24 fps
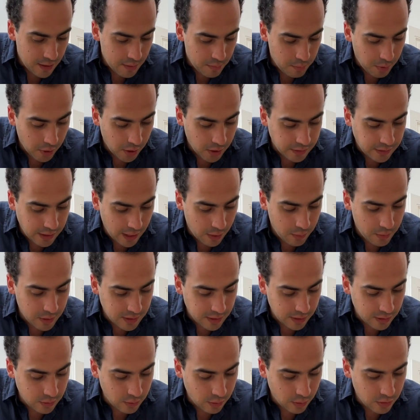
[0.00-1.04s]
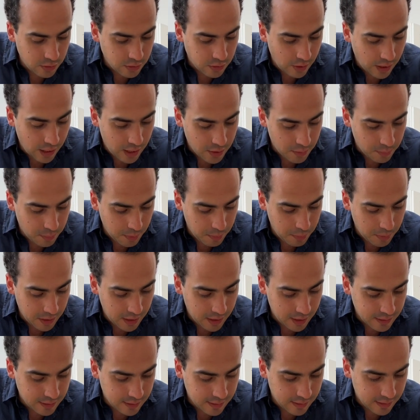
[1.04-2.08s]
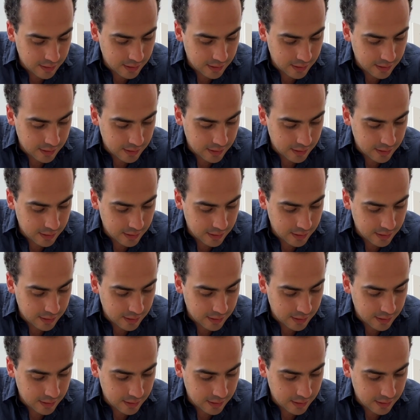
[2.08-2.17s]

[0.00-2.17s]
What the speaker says: But yeah, we tend to also add up a bit.